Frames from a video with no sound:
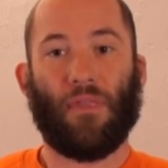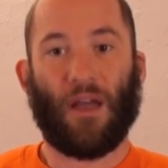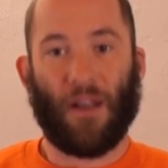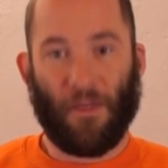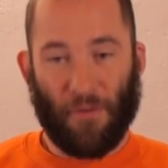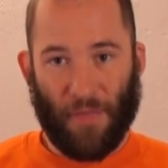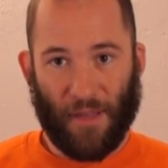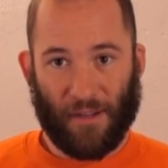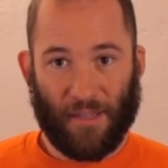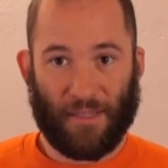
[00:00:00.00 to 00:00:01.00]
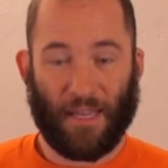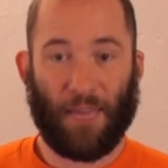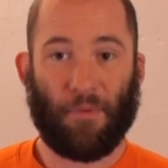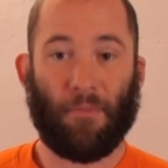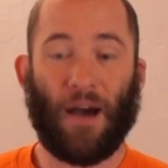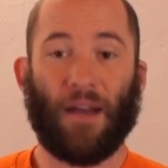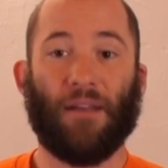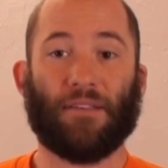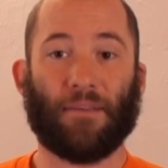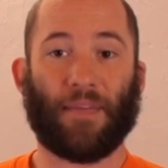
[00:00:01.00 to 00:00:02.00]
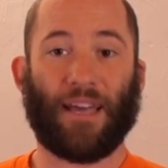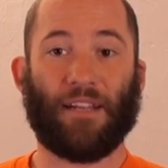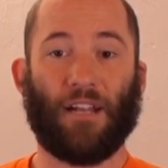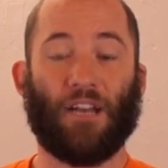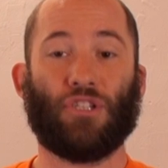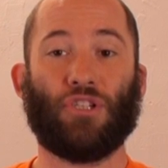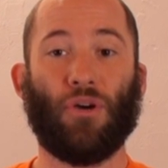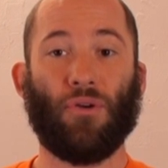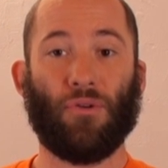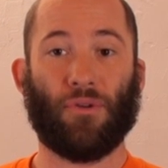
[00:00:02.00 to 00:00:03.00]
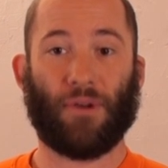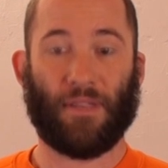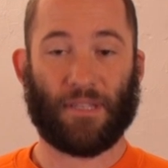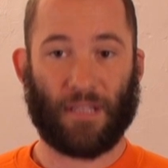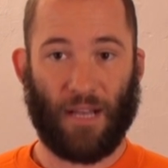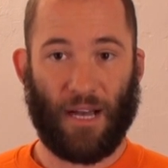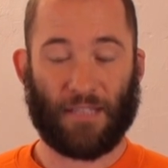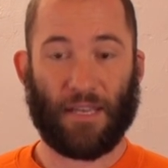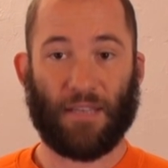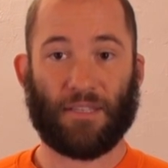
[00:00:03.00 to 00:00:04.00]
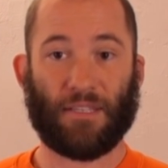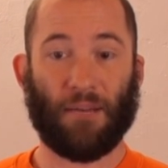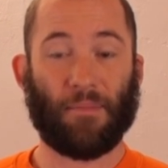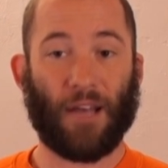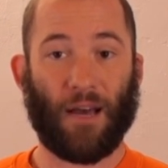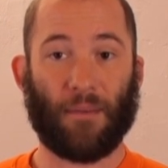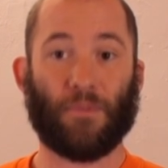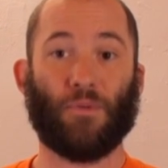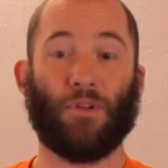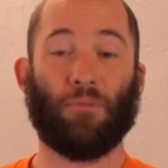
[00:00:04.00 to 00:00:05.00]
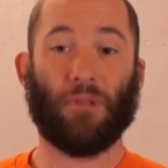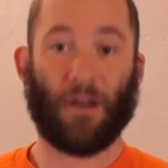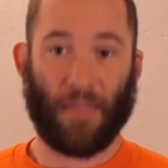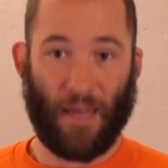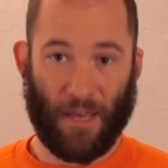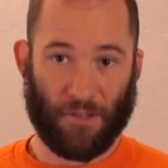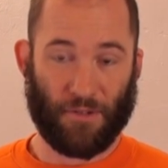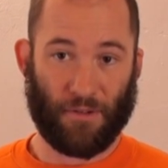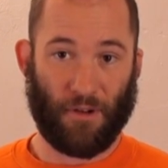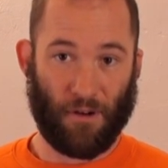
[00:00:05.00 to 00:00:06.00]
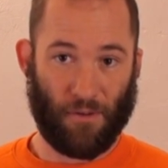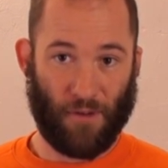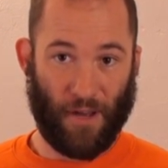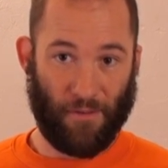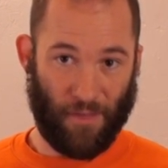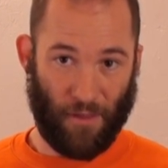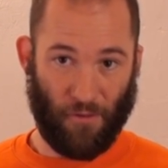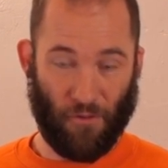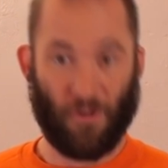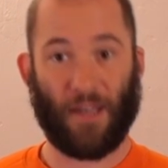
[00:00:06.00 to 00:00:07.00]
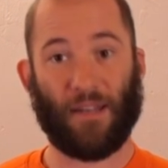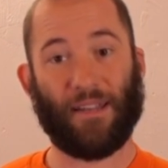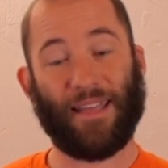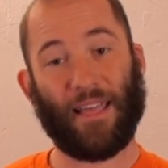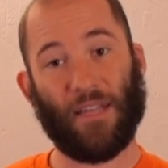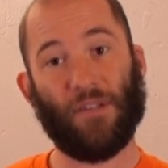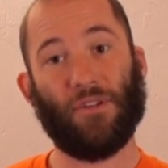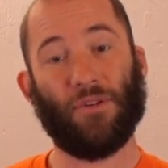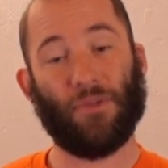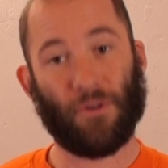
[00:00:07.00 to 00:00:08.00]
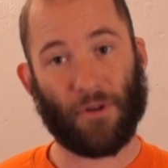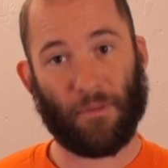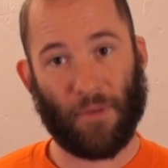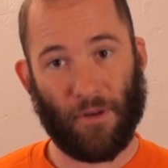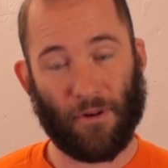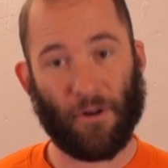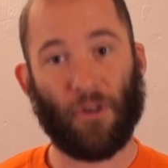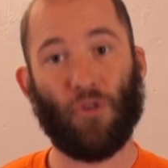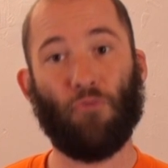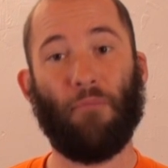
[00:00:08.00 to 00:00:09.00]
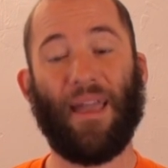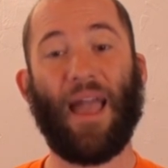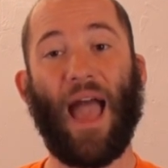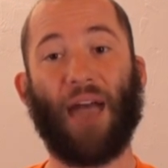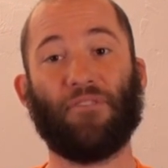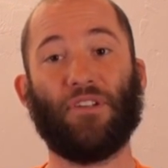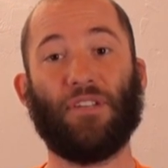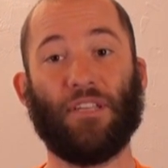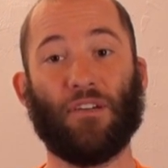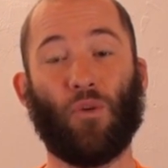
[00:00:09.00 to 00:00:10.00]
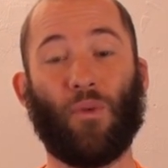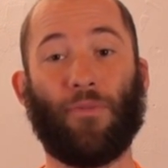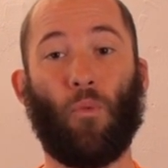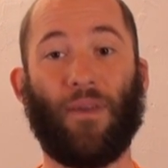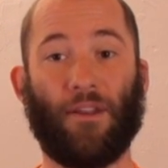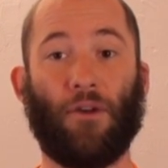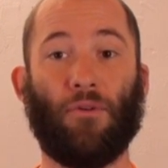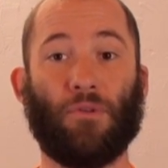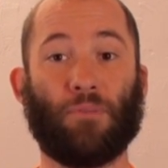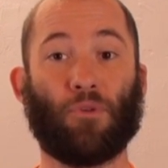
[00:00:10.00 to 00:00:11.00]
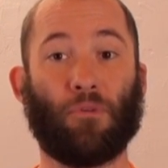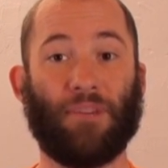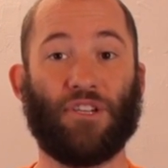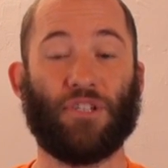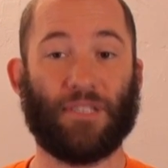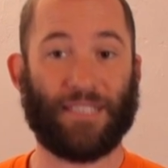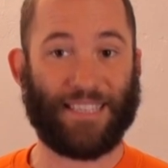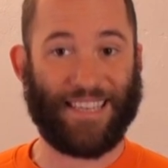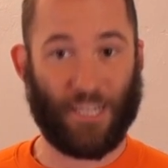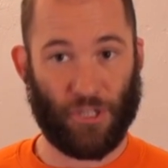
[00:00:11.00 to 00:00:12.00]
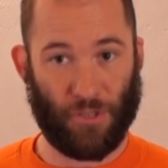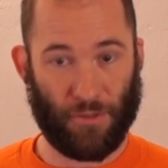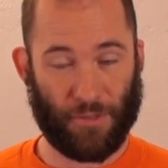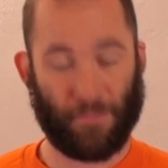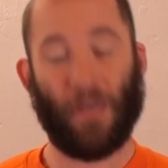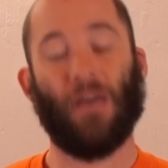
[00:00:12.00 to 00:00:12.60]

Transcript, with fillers: Another thing to, to keep in mind, something I did not show you during this class, is sometimes when you plug that external hard drive that you've created into your computer, you may have to deal with Windows permissions issues.